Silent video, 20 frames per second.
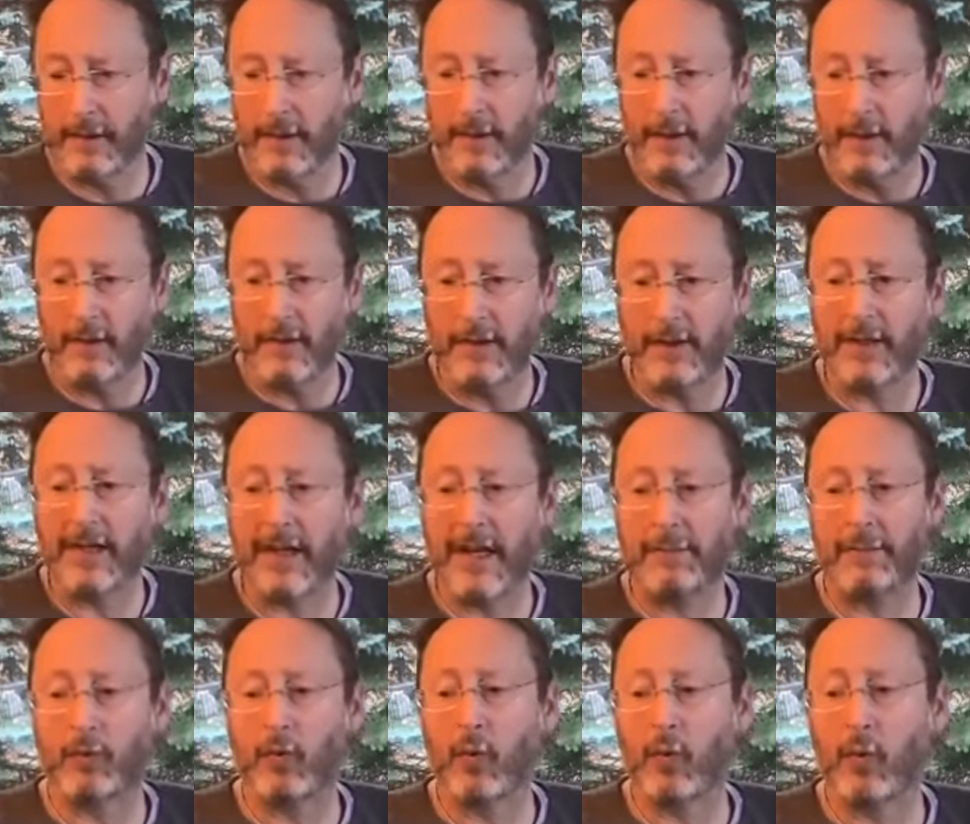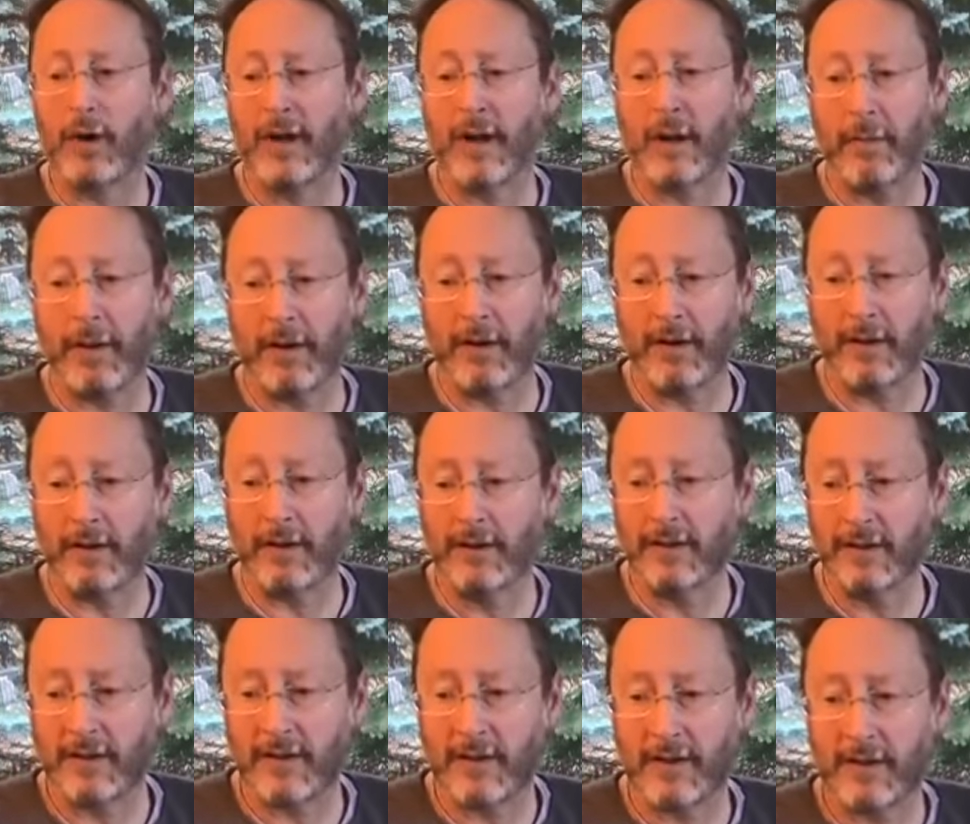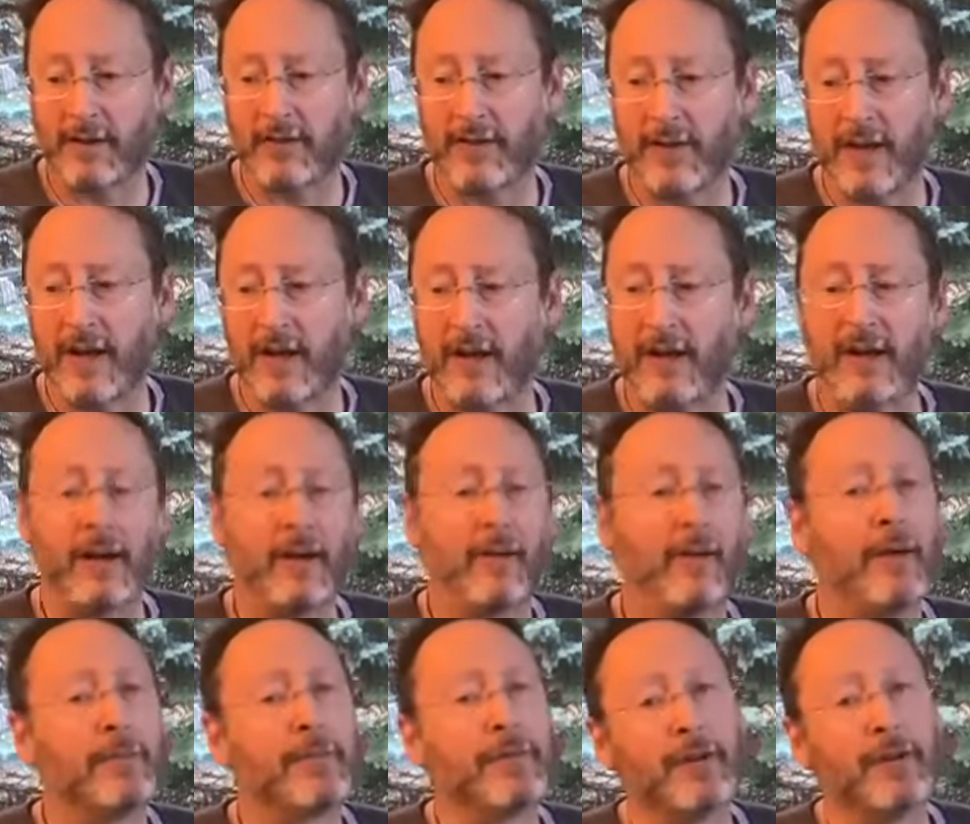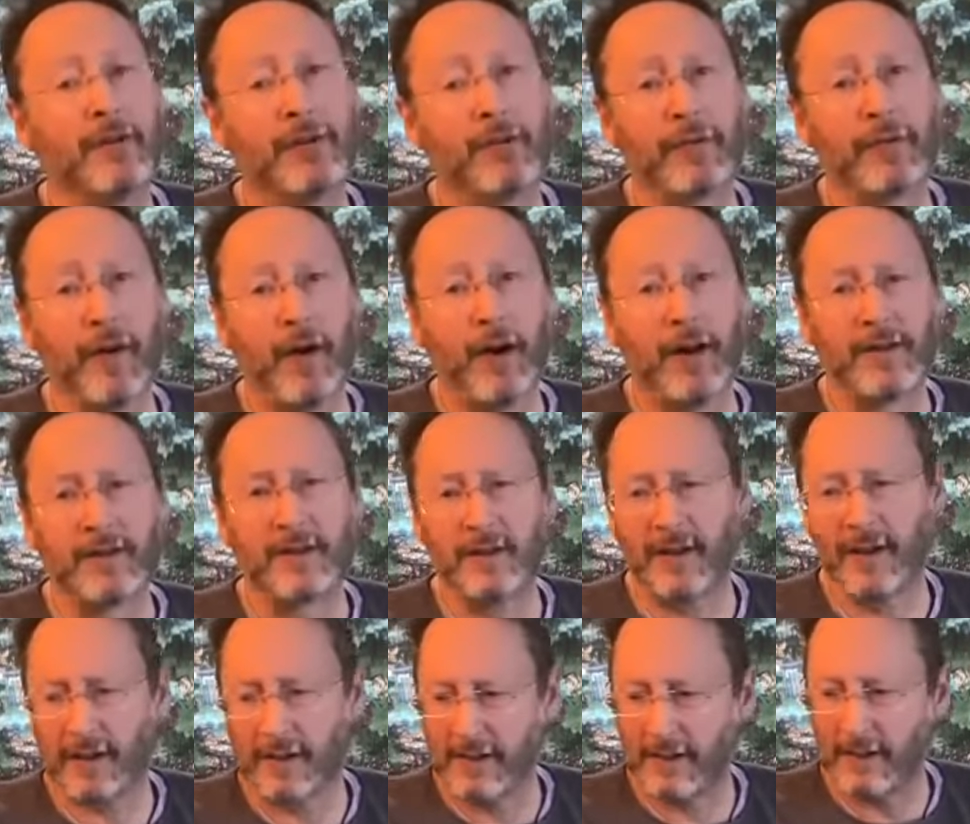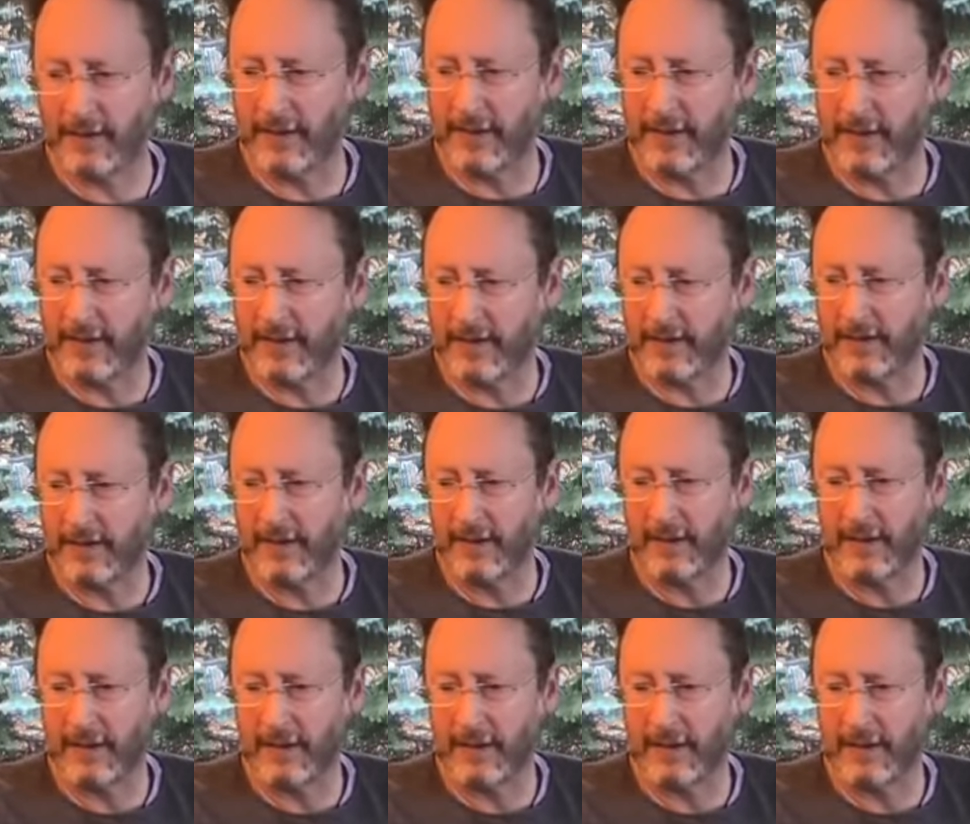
or you kept worrying about it such that it interrupted your thoughts and activities.